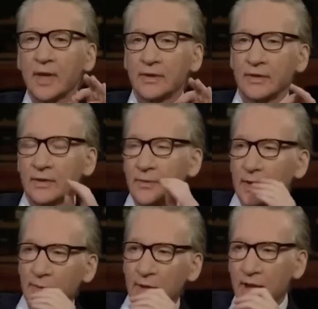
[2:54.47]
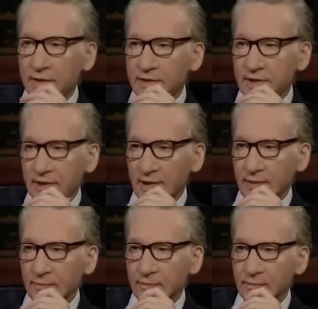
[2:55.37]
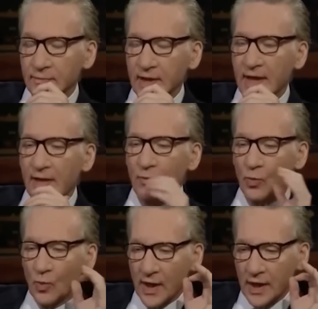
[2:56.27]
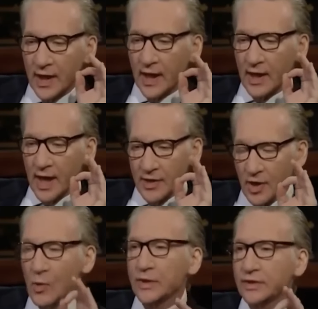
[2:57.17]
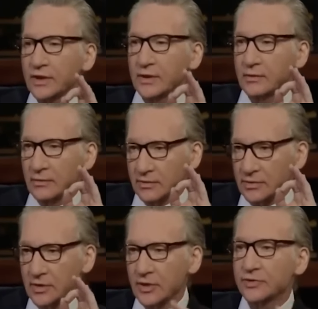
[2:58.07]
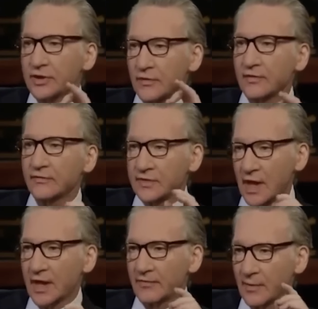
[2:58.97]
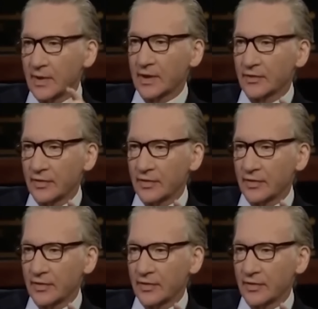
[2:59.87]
about the people on CNN and what I know what the conservative side of America